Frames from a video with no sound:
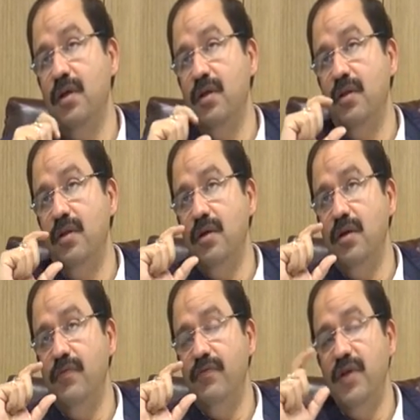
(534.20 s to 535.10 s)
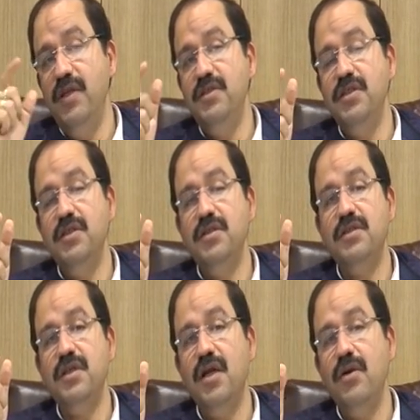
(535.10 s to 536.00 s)
The
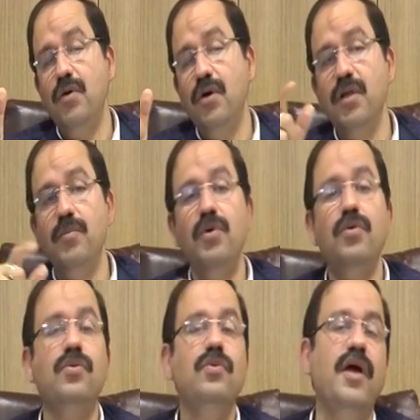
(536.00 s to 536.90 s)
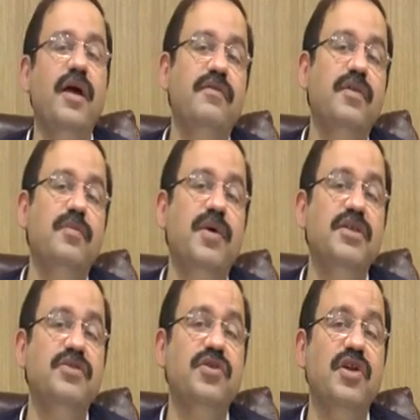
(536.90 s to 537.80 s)
villagers are not able to have the
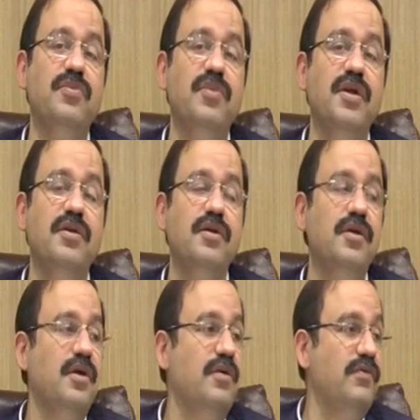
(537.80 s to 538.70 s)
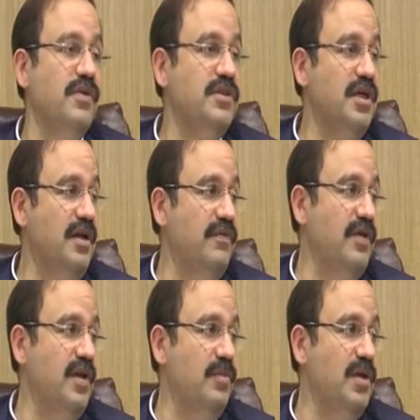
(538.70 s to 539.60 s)
best treatment which are
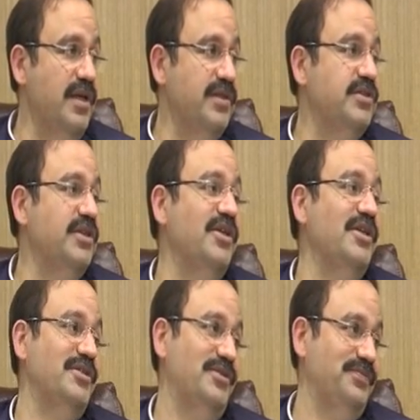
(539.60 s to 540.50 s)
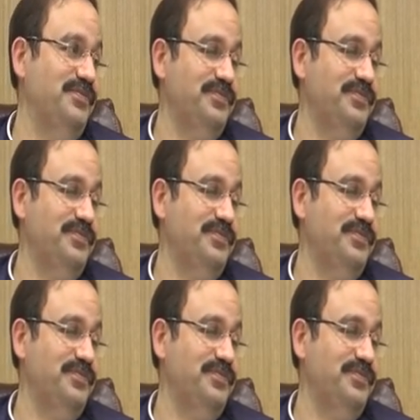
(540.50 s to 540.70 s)
available in cities.